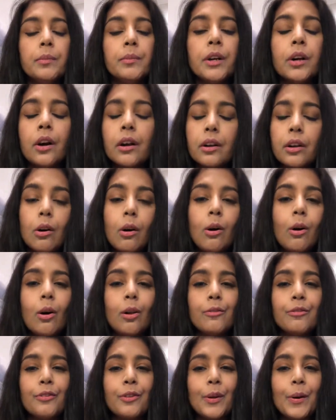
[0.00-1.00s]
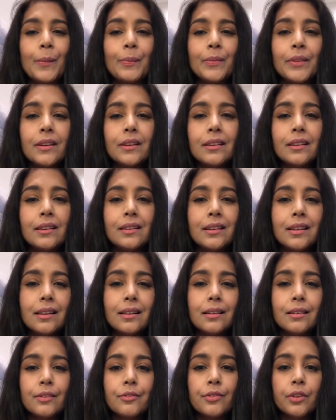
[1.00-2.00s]
We got a call from the
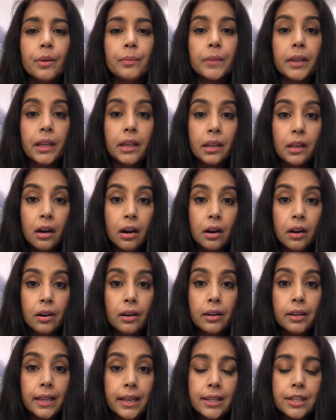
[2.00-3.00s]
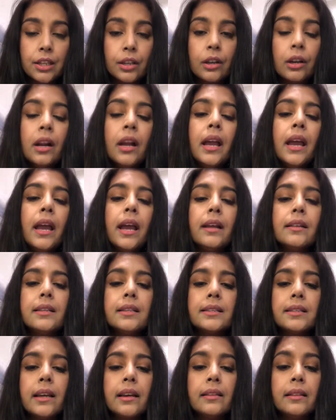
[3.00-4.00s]
uh, from the ER later, and they
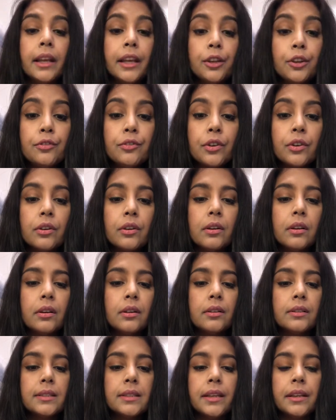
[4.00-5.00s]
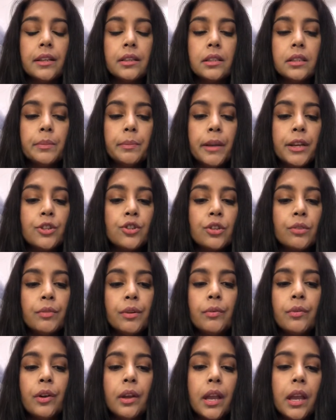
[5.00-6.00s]
said, "Thank you for uh, sending this patient. We
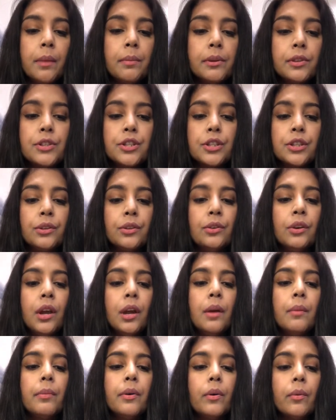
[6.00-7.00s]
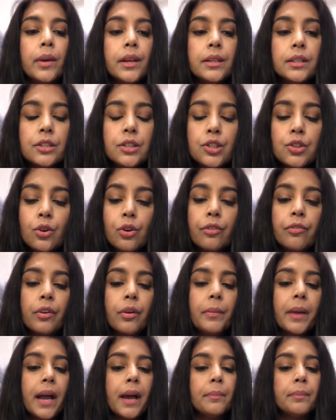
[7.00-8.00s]
were able to prevent a stroke
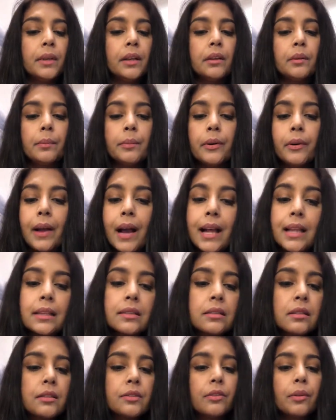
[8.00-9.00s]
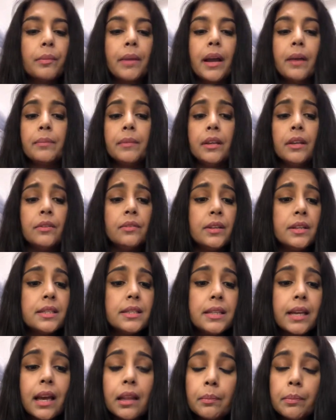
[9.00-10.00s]
from happening, a paralysis from happening, even
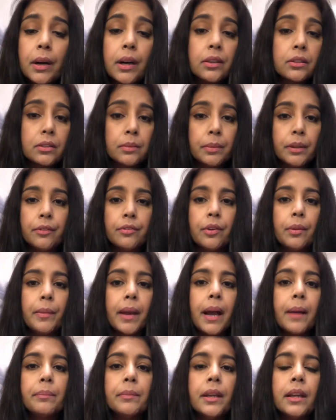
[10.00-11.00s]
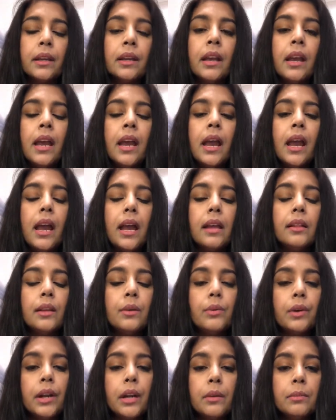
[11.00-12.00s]
death possibly from happening, and they
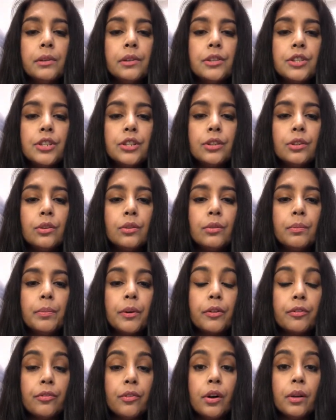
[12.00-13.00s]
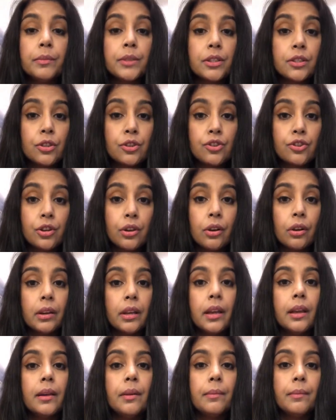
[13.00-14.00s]
were able to perform the surgery on
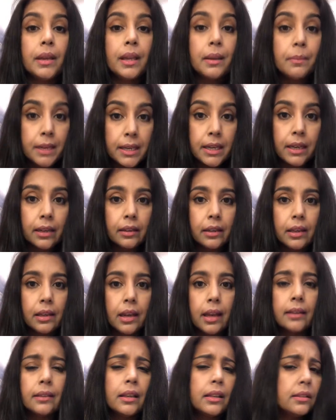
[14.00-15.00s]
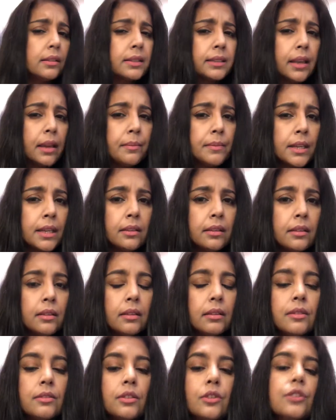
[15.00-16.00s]
him immediately. I think the same day they
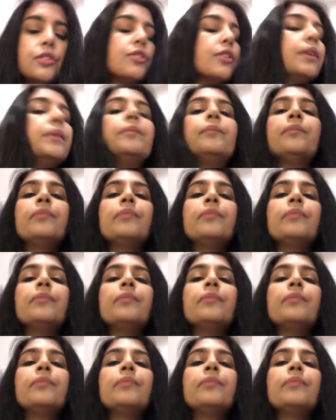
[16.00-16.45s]
did the surgery."